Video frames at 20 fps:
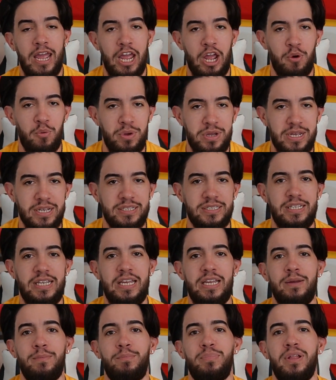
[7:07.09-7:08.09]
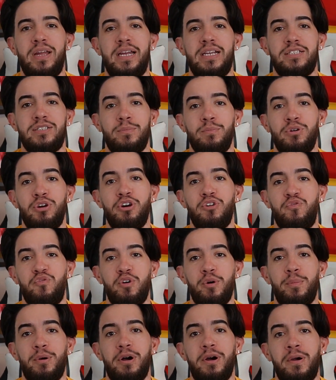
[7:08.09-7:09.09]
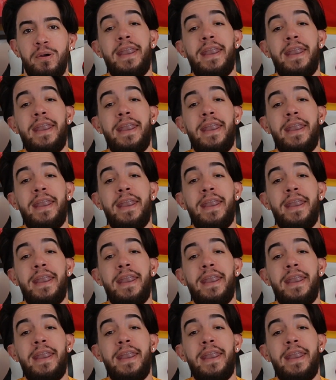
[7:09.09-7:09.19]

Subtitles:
and we can see him playing some good football.